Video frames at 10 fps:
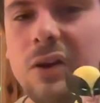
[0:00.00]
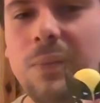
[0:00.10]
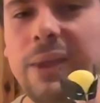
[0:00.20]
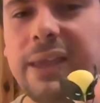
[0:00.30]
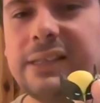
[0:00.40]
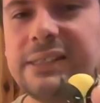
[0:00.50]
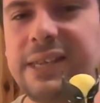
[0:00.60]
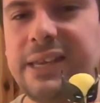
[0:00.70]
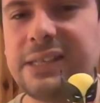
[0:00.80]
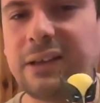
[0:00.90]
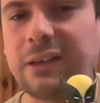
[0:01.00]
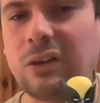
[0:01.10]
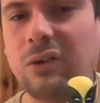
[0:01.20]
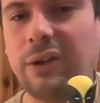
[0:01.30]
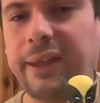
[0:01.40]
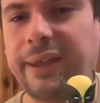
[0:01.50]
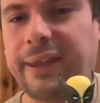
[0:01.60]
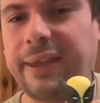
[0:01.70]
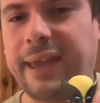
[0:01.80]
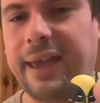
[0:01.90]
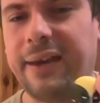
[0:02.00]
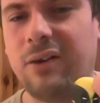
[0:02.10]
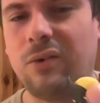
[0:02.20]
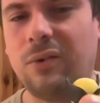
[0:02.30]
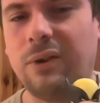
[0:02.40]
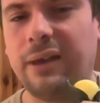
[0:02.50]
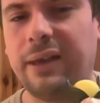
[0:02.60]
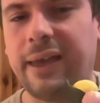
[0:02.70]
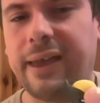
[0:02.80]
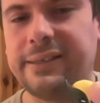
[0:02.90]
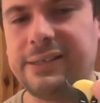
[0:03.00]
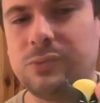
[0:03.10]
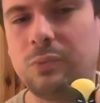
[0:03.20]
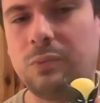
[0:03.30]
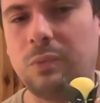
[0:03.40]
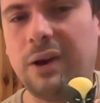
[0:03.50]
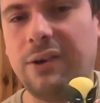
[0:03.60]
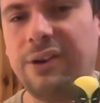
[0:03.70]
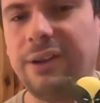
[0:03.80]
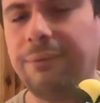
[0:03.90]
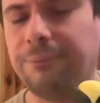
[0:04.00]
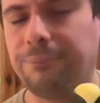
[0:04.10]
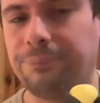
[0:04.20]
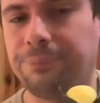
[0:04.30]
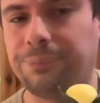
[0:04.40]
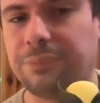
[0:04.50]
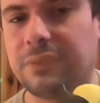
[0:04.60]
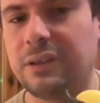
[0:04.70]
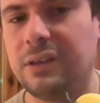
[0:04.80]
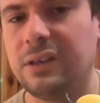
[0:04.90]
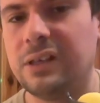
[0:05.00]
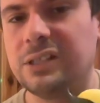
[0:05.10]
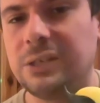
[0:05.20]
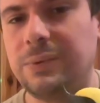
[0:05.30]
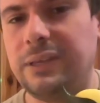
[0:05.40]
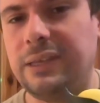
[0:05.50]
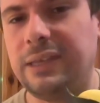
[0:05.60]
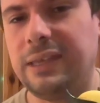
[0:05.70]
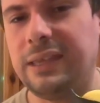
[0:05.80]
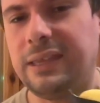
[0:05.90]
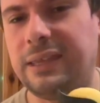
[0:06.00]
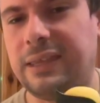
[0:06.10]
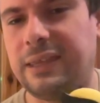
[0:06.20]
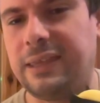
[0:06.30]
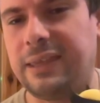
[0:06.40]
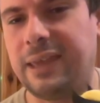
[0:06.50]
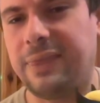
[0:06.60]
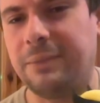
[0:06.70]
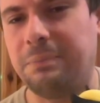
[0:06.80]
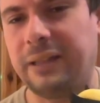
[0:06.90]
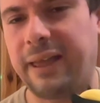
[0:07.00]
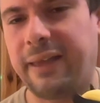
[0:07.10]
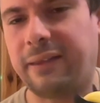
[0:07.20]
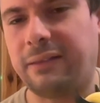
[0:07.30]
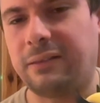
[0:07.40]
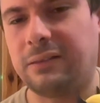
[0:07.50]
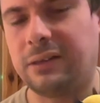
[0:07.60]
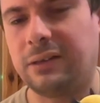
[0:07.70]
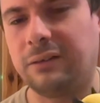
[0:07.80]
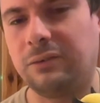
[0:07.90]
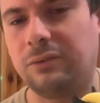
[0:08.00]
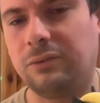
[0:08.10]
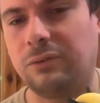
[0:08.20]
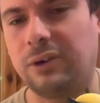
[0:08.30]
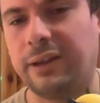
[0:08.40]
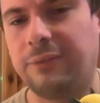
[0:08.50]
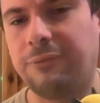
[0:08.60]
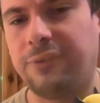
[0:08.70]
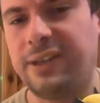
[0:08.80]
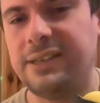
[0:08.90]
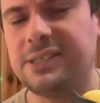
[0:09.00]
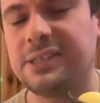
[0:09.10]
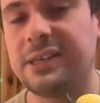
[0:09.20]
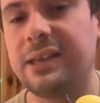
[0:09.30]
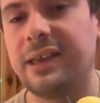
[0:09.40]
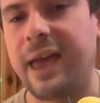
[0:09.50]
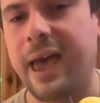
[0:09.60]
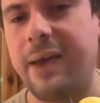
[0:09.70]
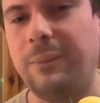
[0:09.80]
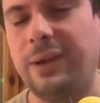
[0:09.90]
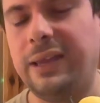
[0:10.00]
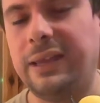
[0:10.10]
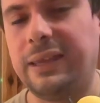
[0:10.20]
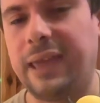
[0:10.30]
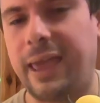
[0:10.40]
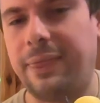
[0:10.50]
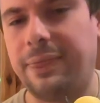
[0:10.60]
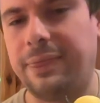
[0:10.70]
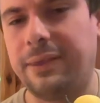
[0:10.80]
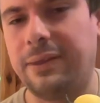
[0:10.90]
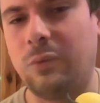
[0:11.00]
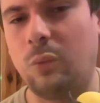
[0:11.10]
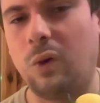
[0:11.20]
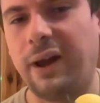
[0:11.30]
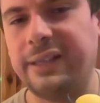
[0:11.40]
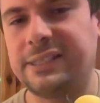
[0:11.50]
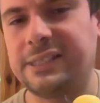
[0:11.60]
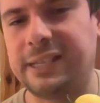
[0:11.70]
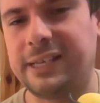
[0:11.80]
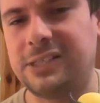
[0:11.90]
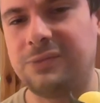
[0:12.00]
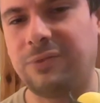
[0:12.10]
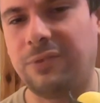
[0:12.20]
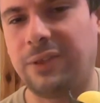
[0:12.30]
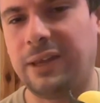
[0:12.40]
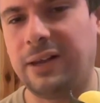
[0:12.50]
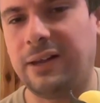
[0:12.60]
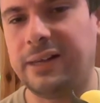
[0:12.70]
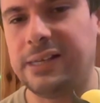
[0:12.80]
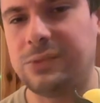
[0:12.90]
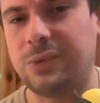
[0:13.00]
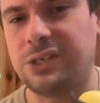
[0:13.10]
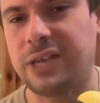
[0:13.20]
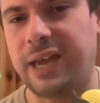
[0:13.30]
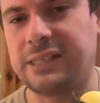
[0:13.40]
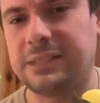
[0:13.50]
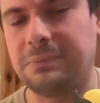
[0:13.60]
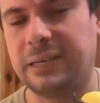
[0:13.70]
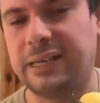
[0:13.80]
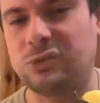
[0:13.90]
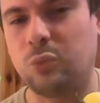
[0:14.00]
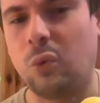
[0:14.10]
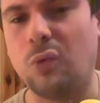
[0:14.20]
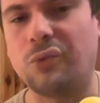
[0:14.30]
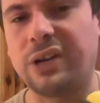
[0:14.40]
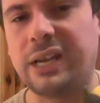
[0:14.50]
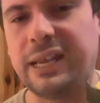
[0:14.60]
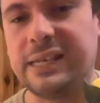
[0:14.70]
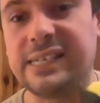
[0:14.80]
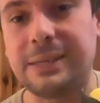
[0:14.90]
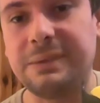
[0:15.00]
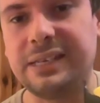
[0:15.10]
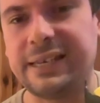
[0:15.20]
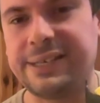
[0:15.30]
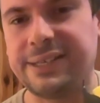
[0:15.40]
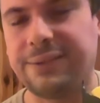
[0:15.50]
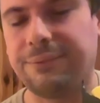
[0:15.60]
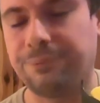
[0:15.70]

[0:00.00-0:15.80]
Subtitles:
We can see his iconic cowl as he's wearing. So we get the black dark grey fins, and we get the white slits for the eyes, which actually makes Wolverine intimidating.